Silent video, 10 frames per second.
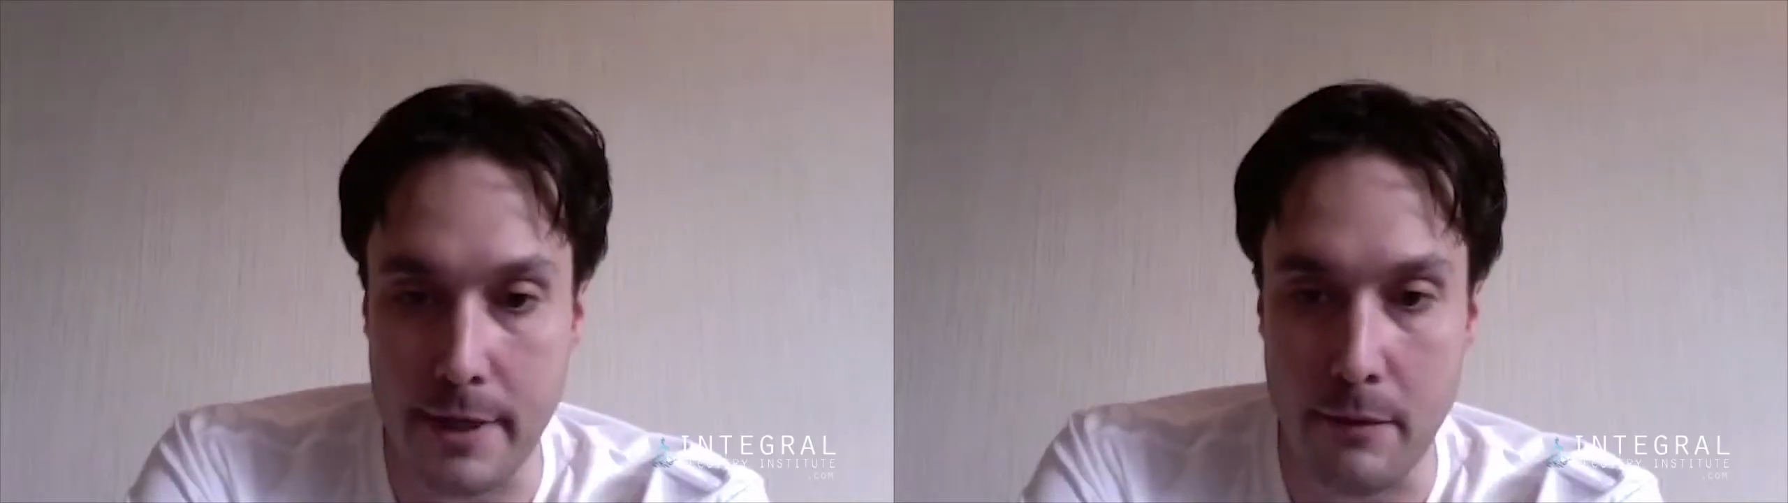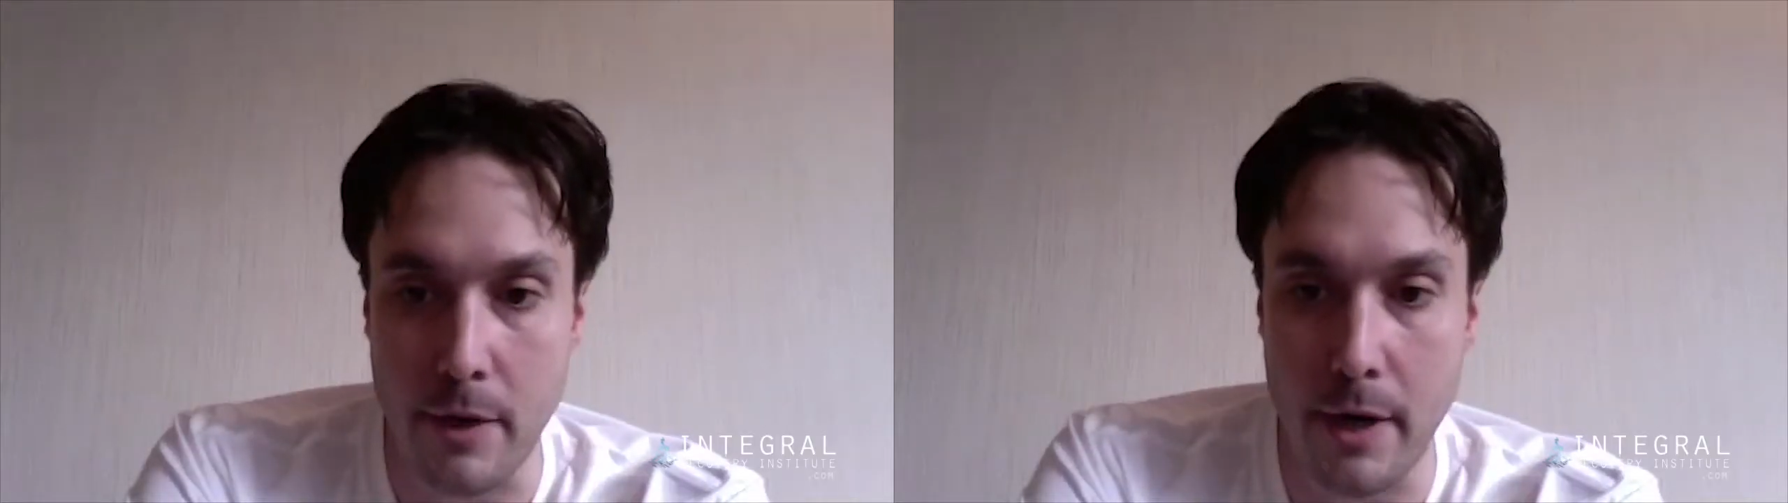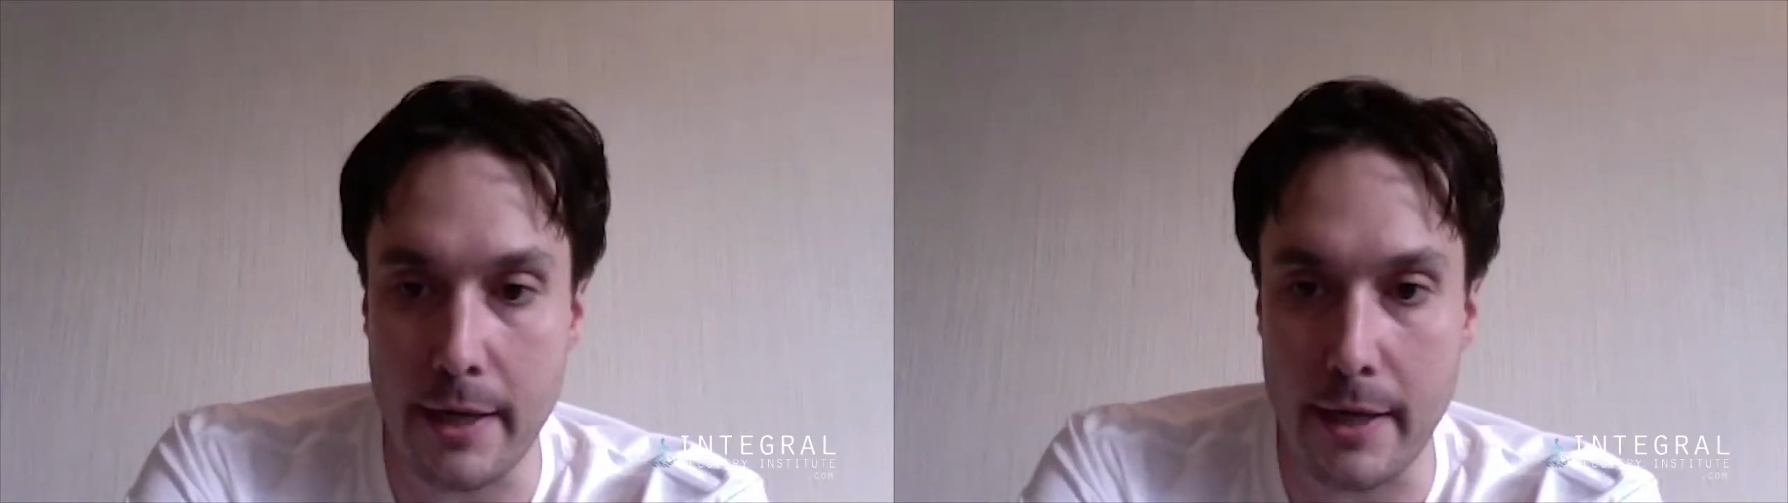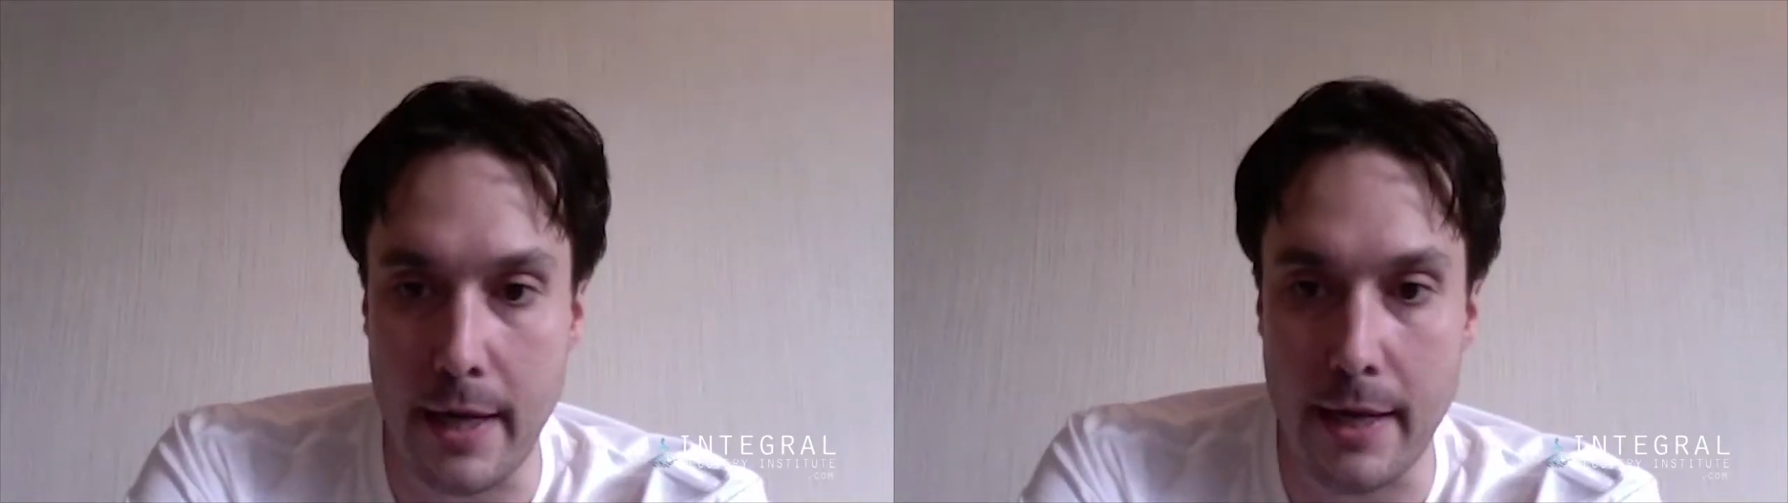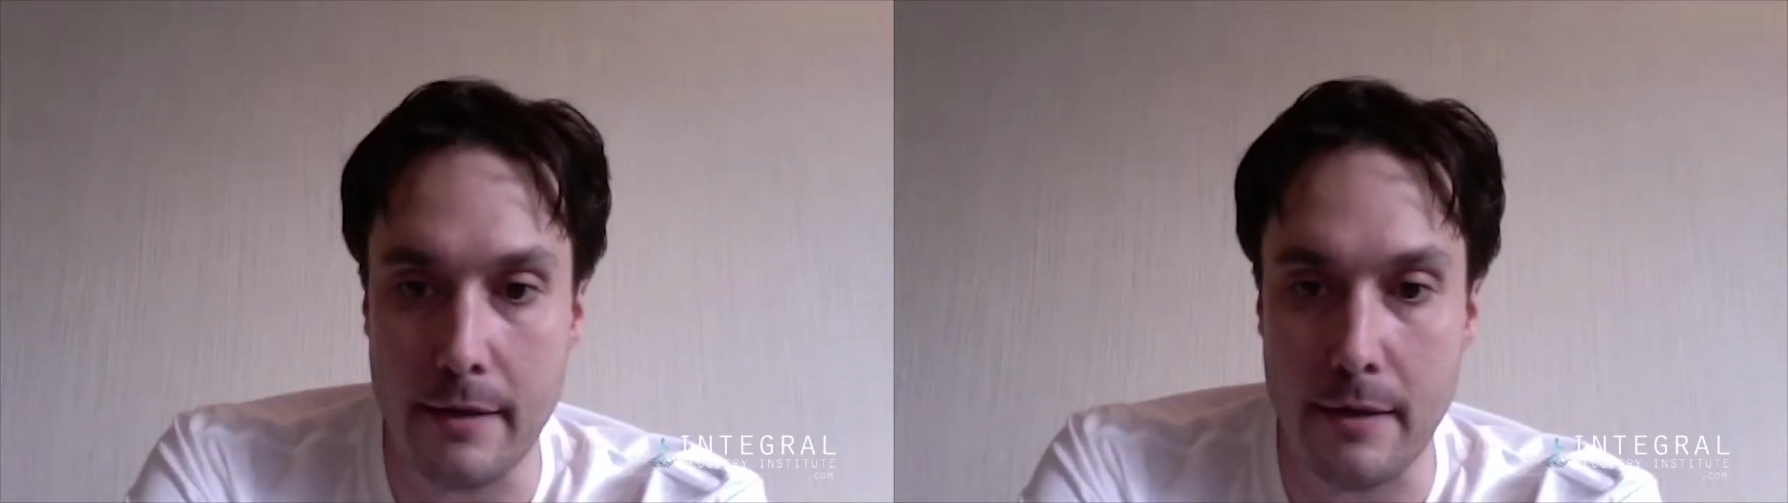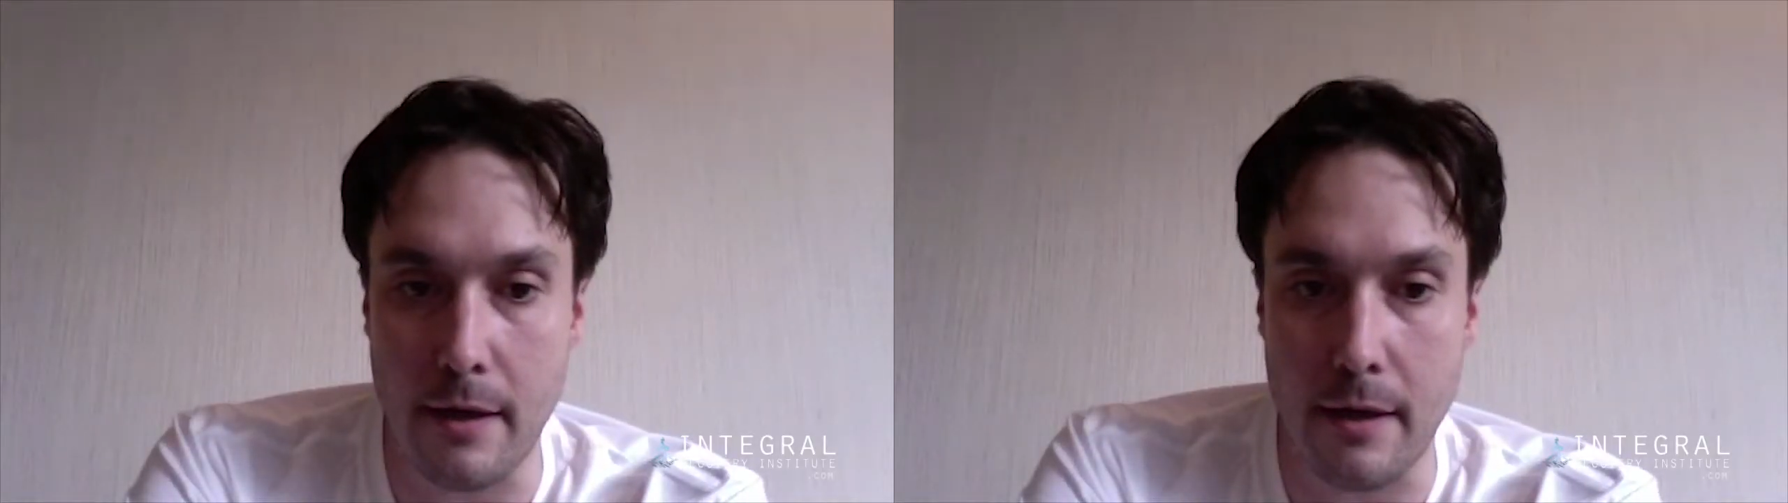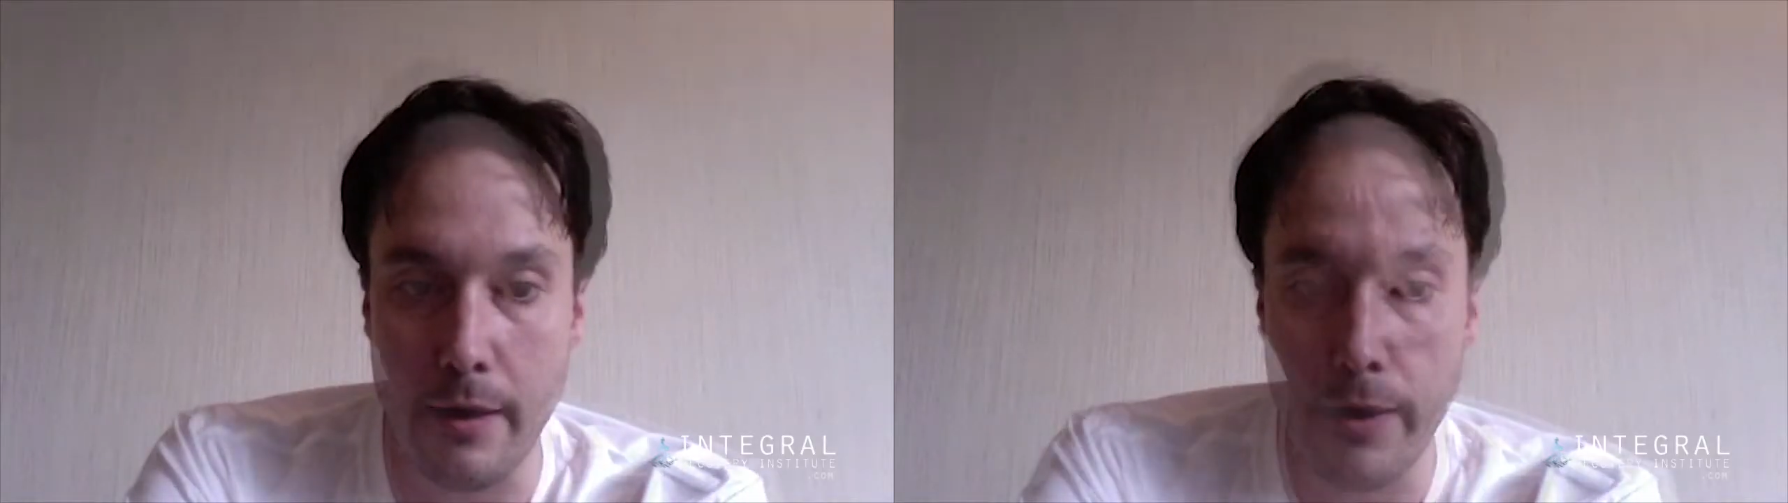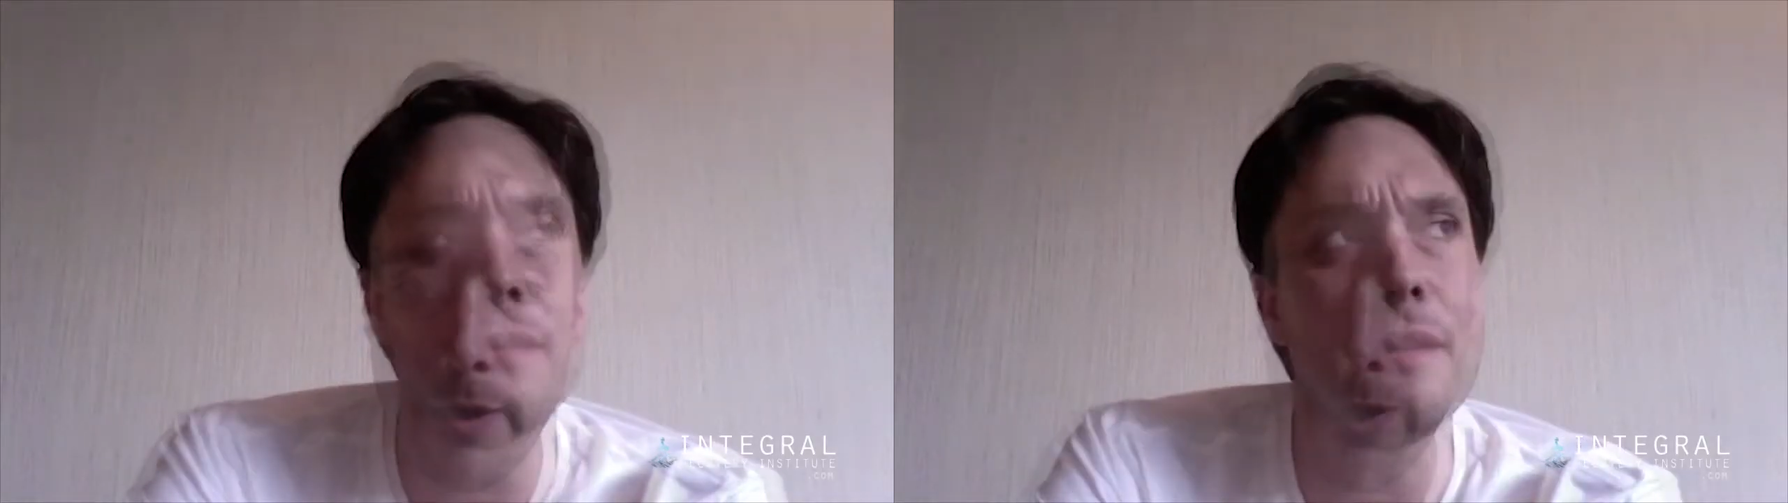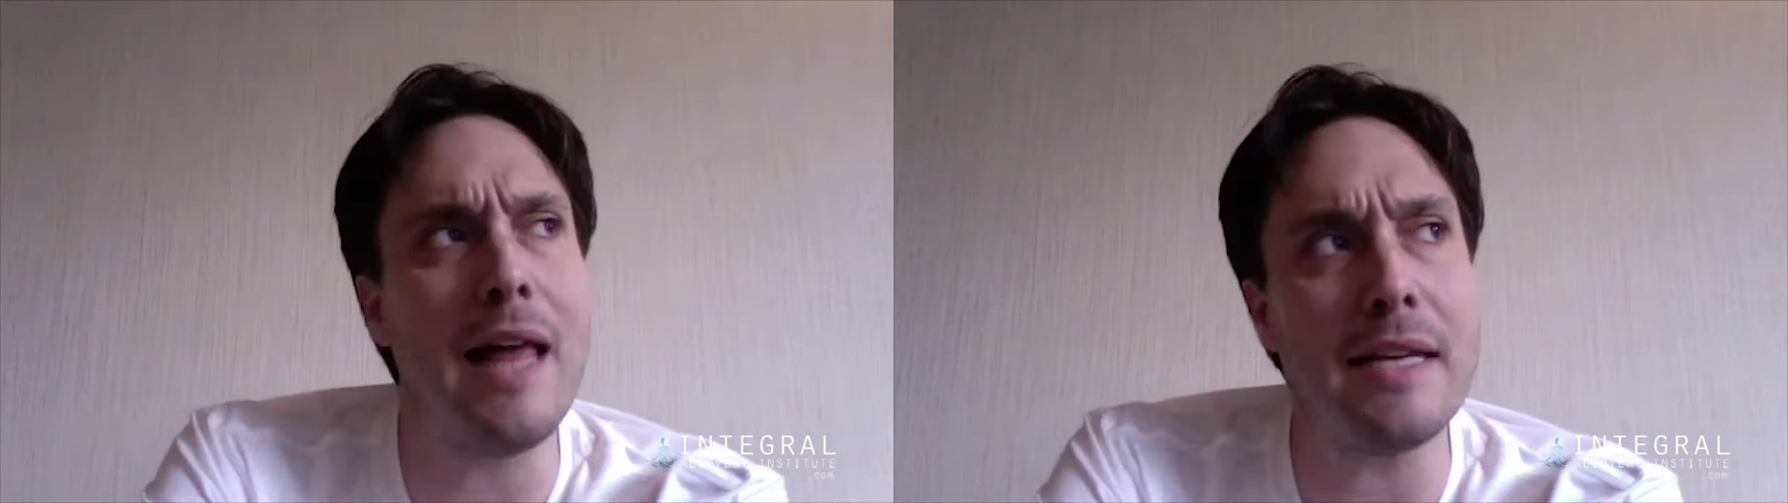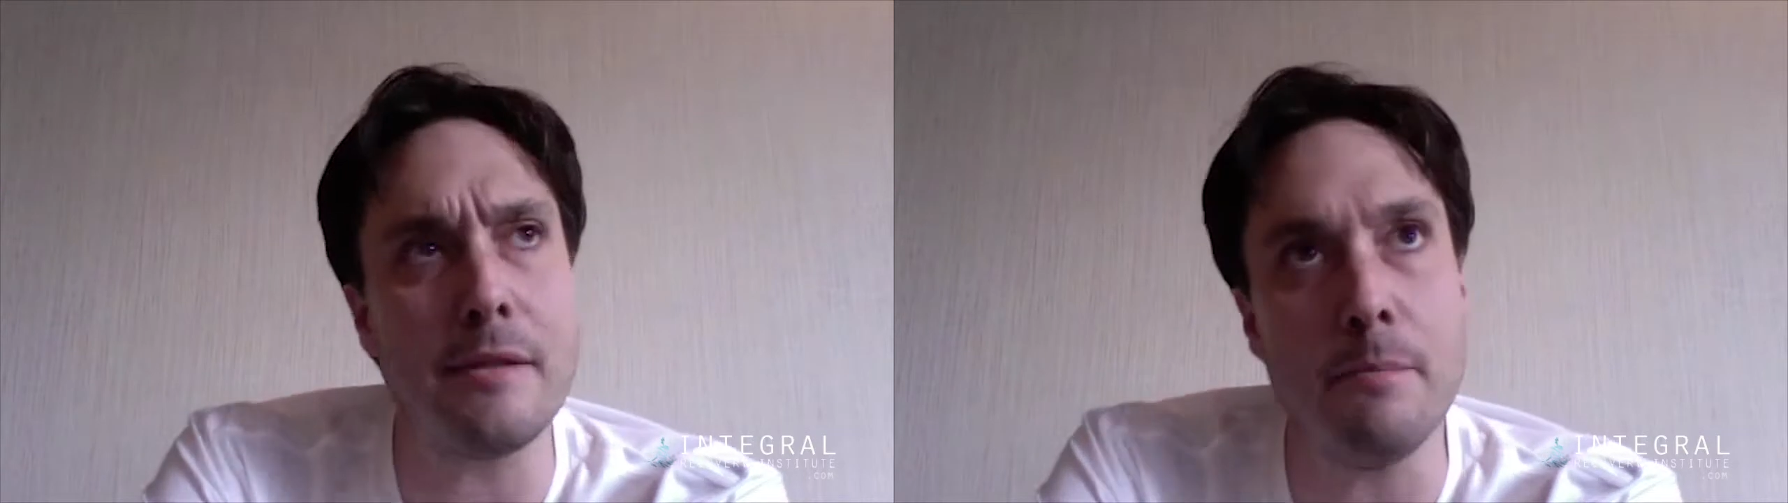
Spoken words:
right. And last